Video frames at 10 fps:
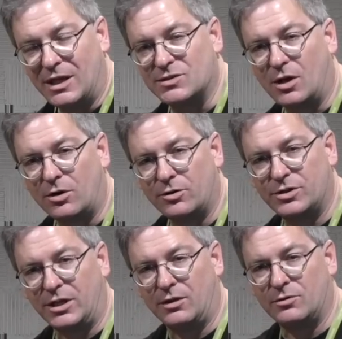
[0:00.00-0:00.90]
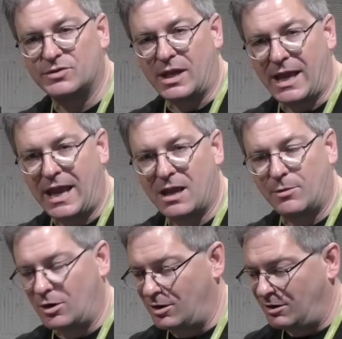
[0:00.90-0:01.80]
it's harder to use a
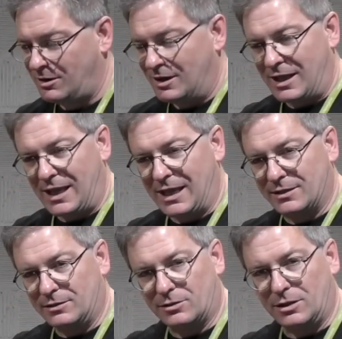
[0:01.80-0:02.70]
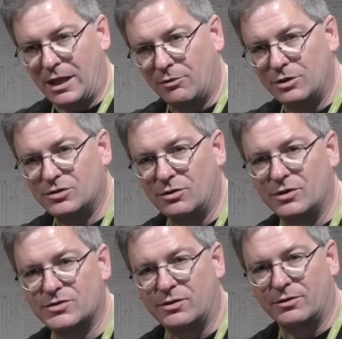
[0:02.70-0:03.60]
hammer and a little languid
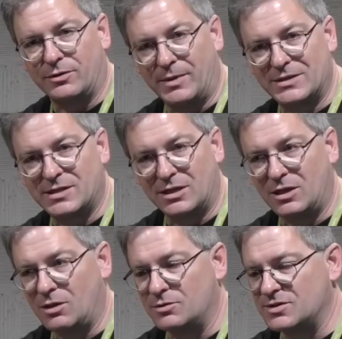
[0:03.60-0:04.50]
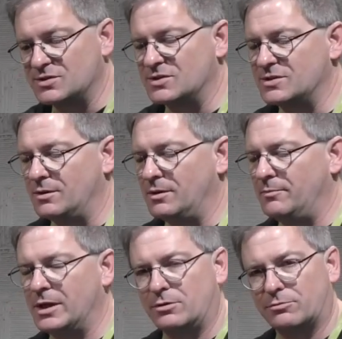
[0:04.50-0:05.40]
tool, so the best thing to use is just a
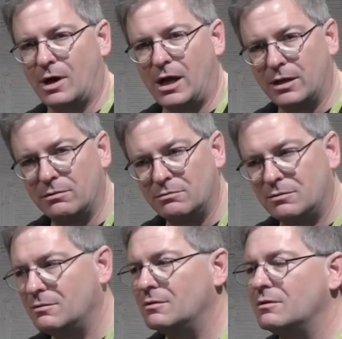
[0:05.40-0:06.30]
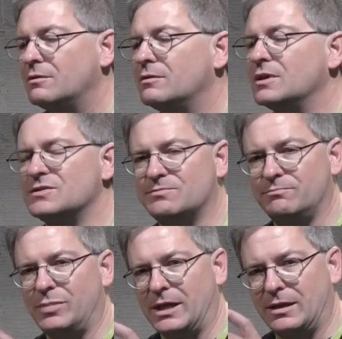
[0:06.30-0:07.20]
metal rod that's
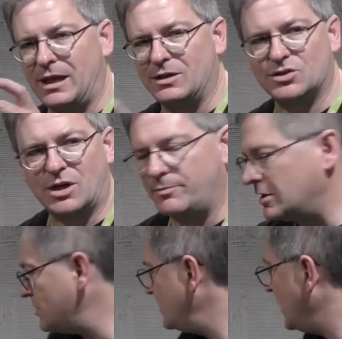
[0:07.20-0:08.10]
had its sharp edges